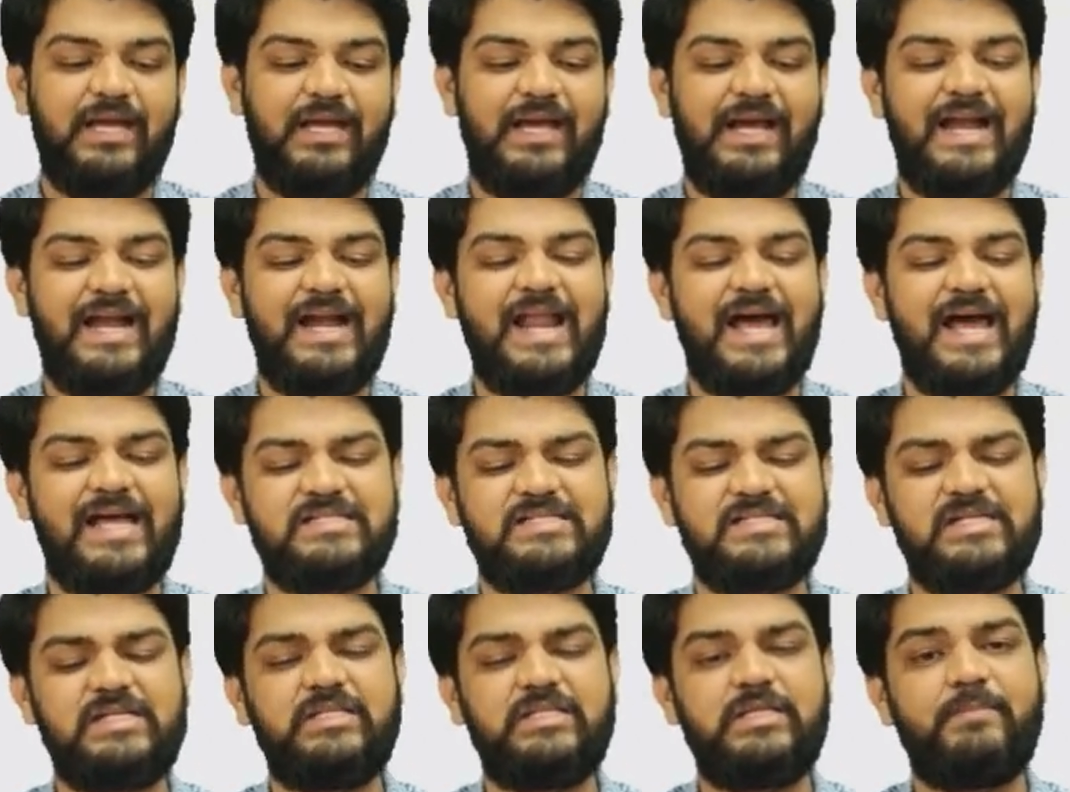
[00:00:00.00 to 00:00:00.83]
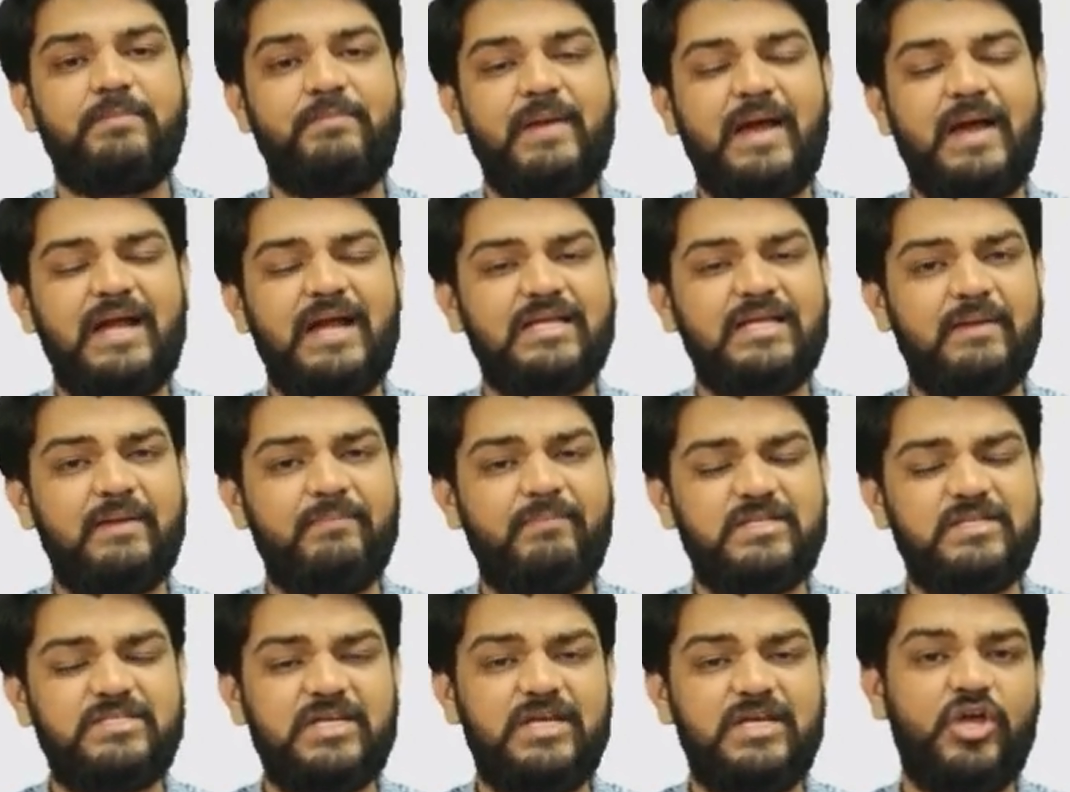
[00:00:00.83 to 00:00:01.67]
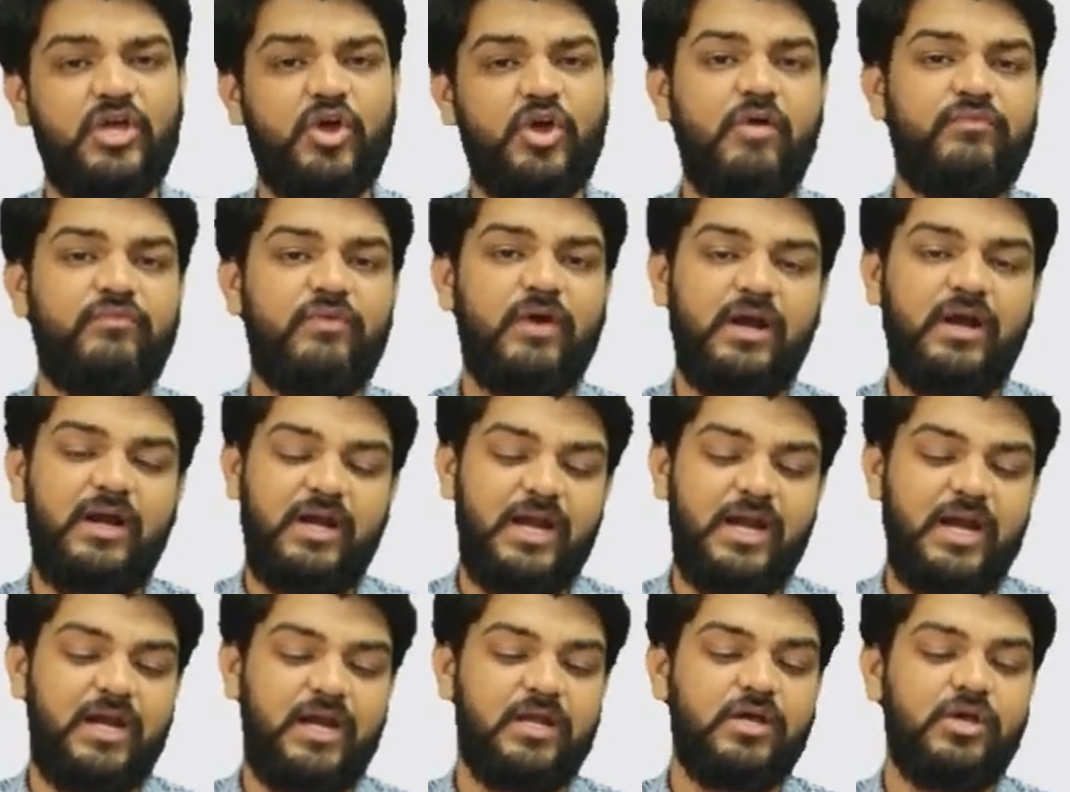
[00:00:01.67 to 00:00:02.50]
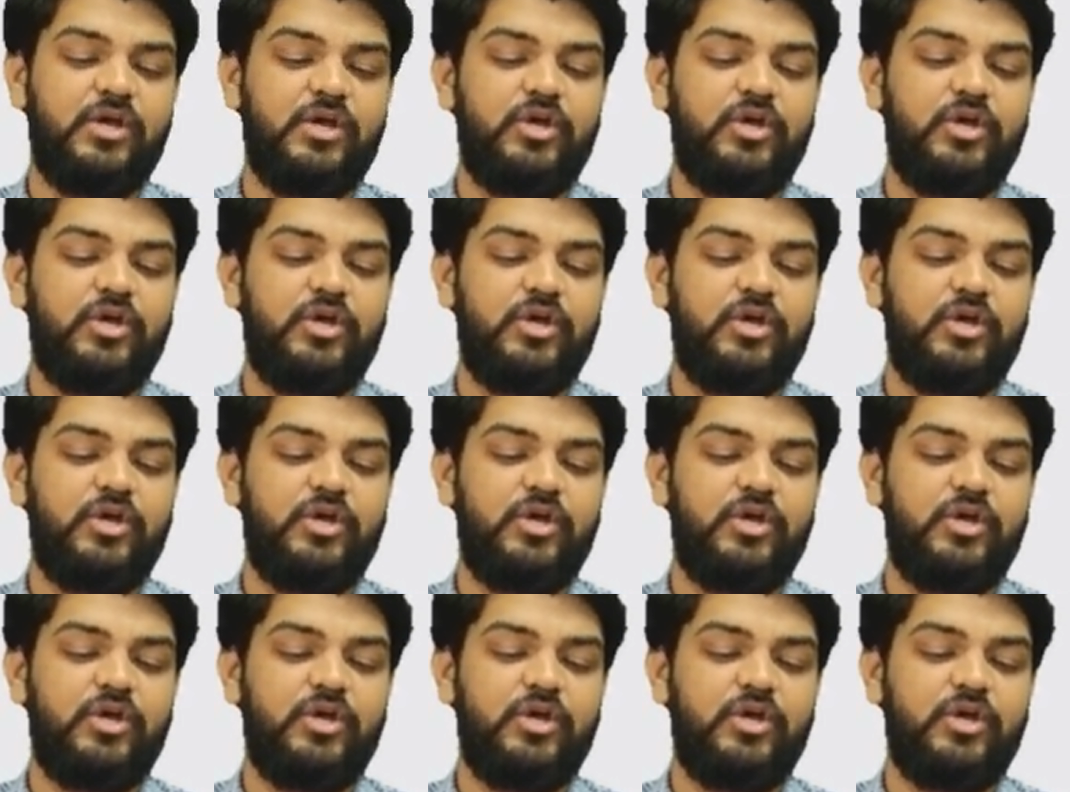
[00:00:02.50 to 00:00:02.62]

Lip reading: And lastly, the plant capacity of 100